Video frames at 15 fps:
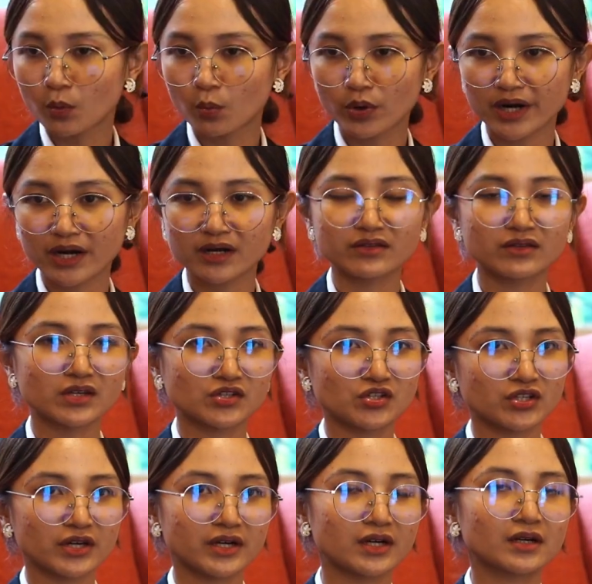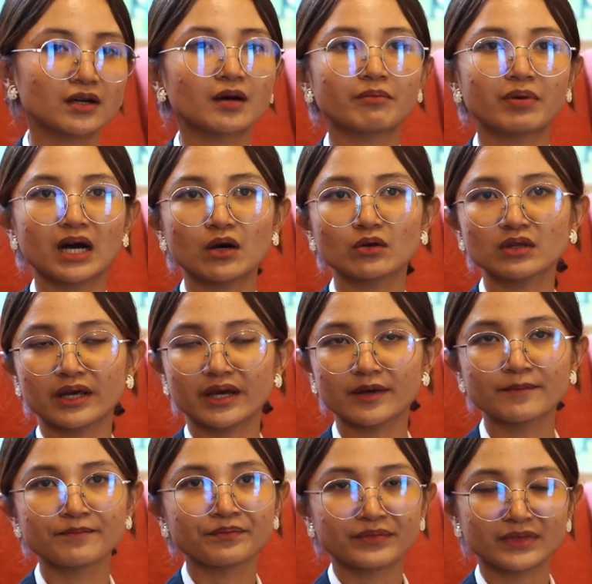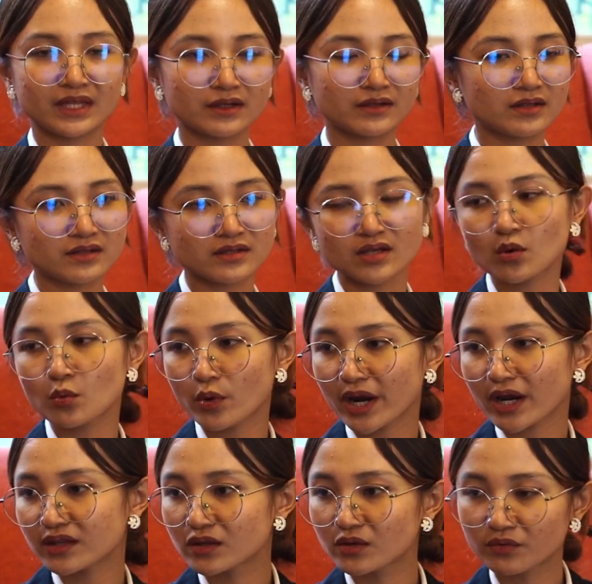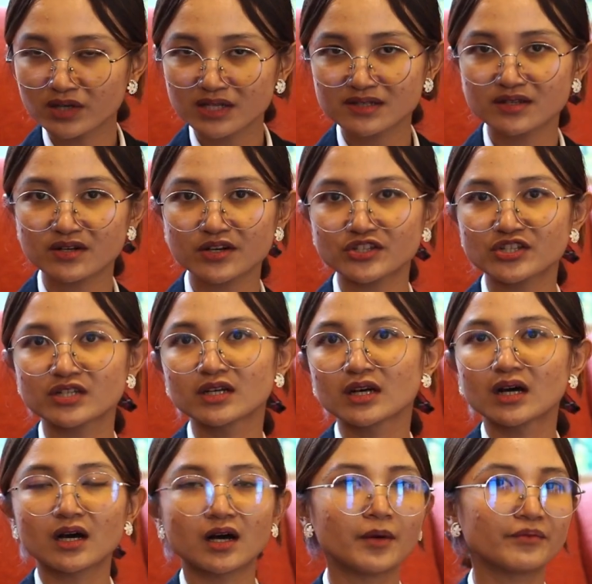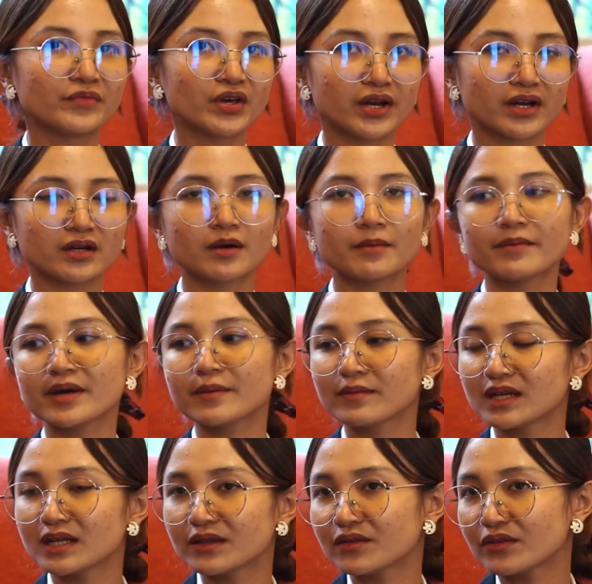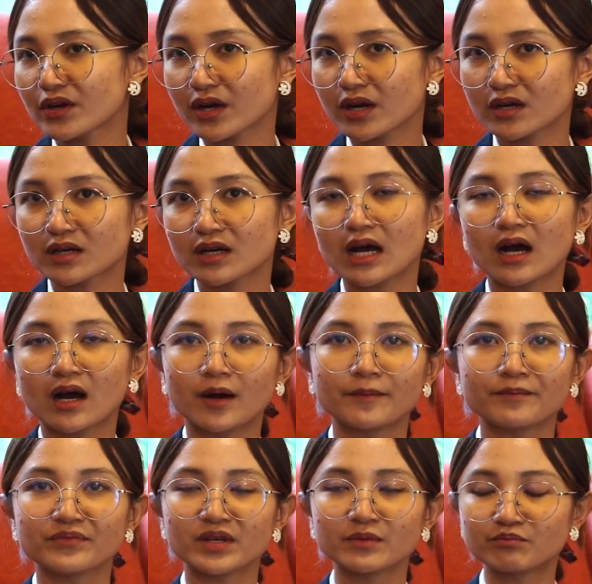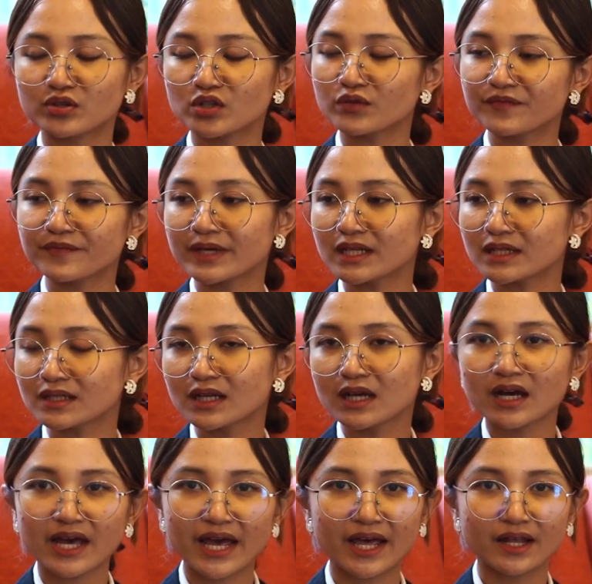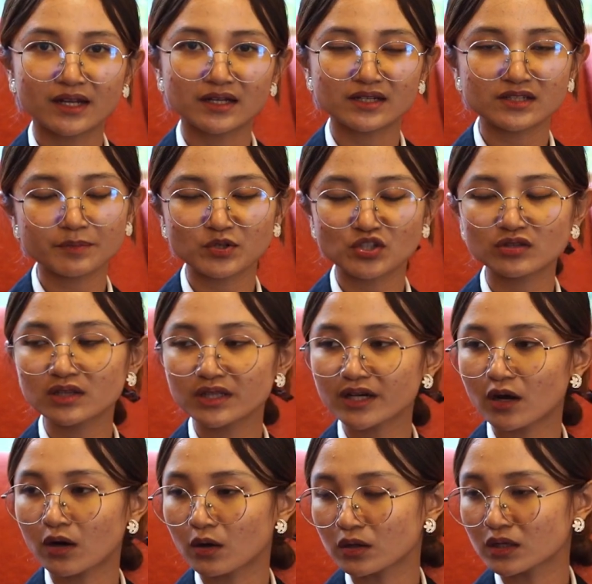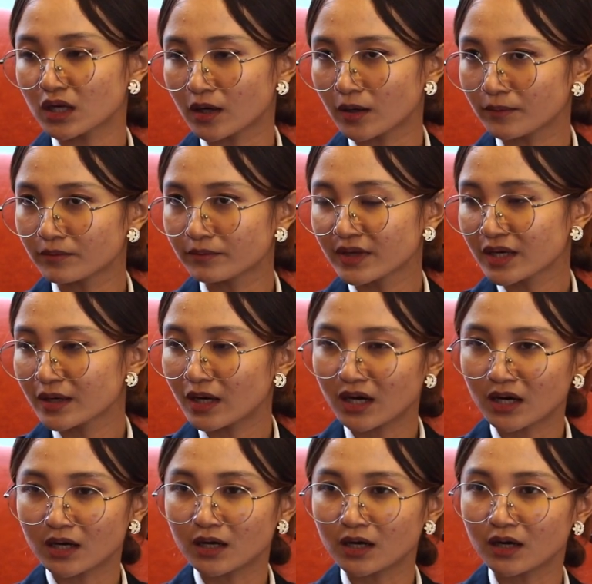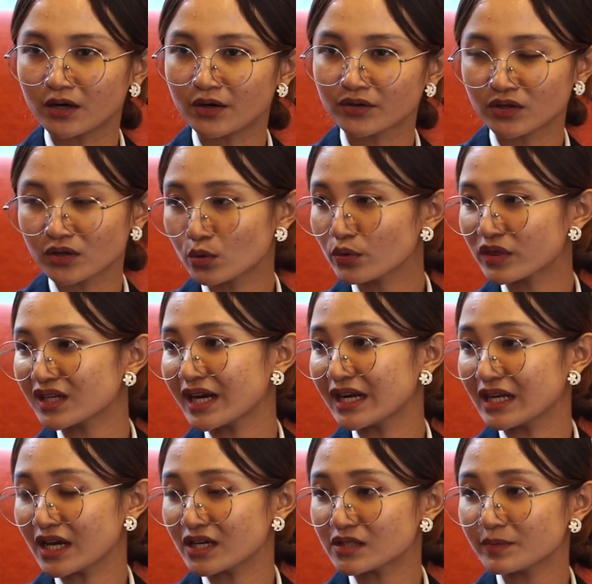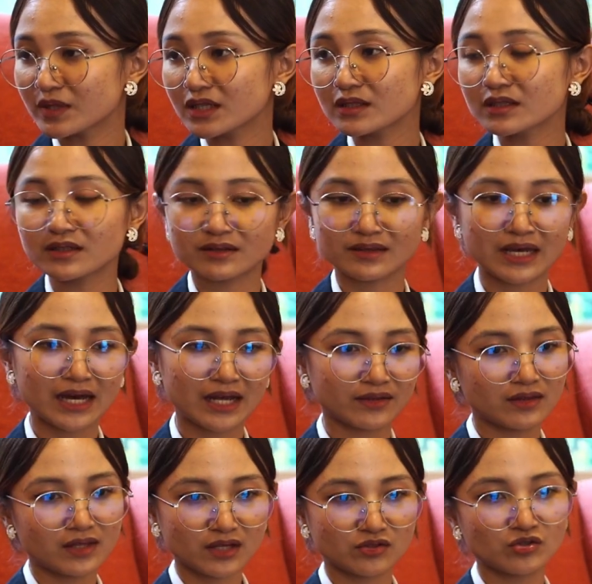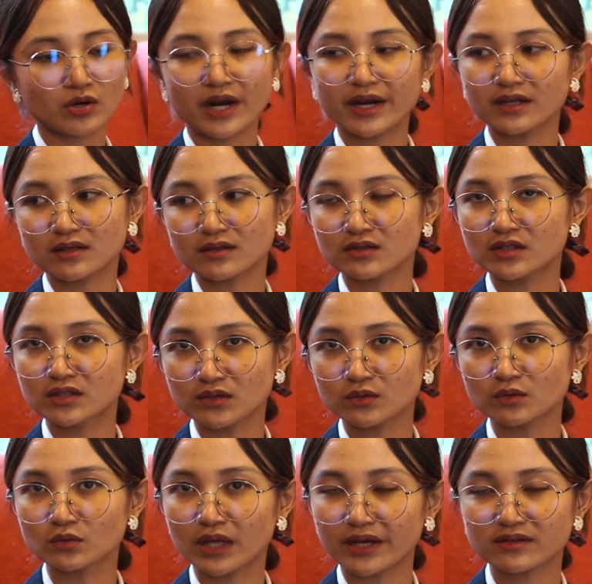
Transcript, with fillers: where they share about the survey, the research, their commitment, their improvement, and especially on youth engagement, that they trying to